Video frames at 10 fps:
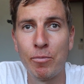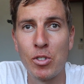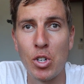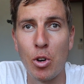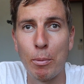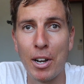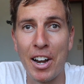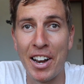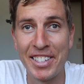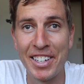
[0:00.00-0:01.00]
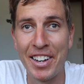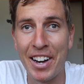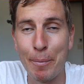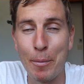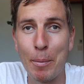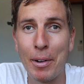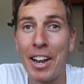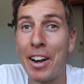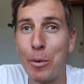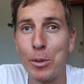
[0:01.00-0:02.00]
So I'm glad I did. I'm
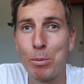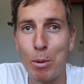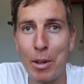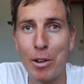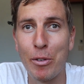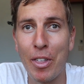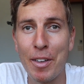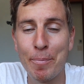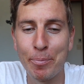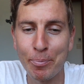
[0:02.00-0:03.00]
glad I was prepared for that.